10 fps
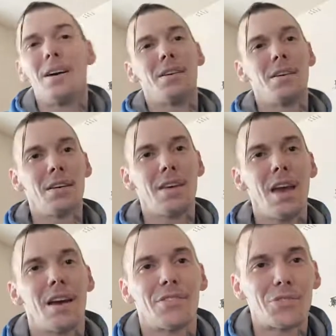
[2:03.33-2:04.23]

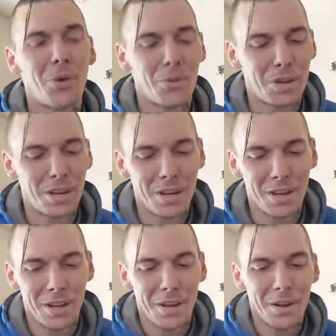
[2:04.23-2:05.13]
Yeah. So
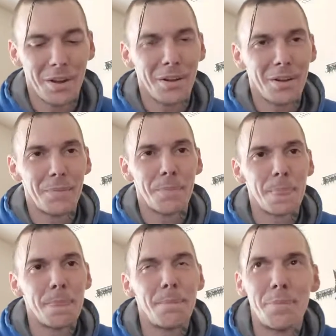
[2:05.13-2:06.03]

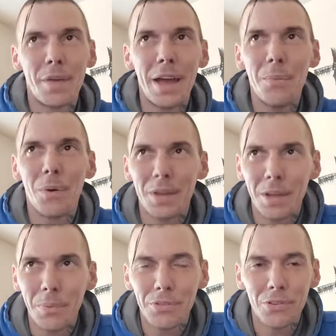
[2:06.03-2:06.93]
they weren't.
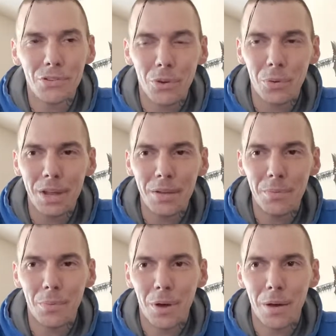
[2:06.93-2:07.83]
He wasn't sure when he
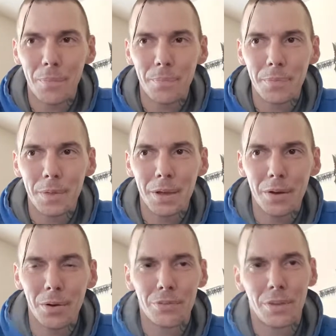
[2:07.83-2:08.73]

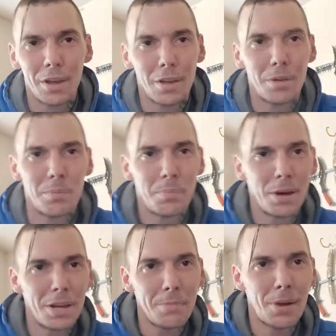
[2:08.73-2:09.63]
his
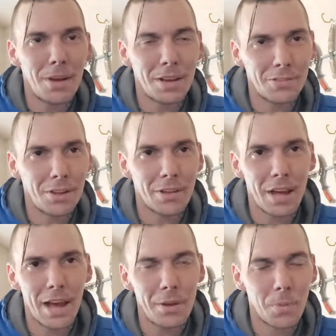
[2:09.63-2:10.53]
buddy Barry Castile, the
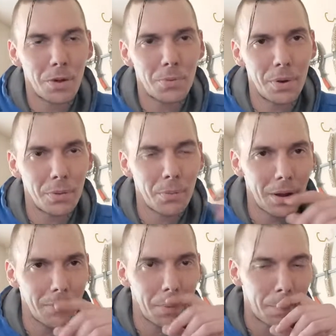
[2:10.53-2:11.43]
guy he worked with or
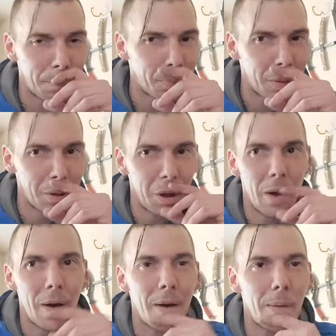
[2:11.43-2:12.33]
whatever.
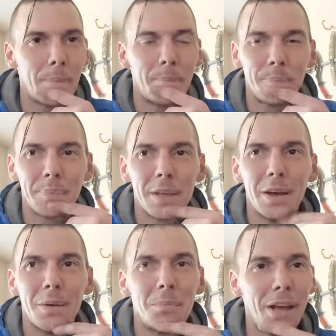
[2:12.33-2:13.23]
Um,
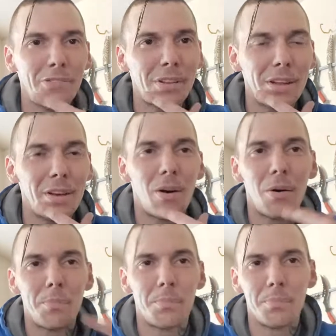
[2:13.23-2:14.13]
Basically
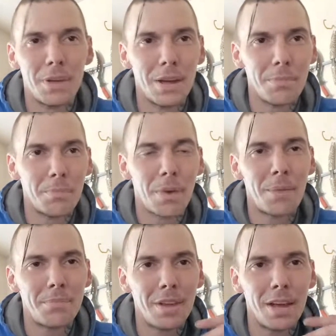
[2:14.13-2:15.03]
all him and
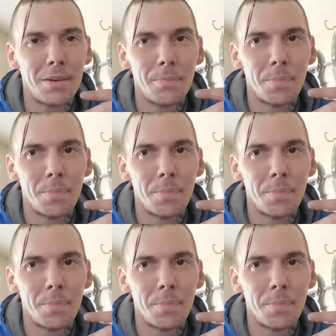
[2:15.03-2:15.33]
Bob did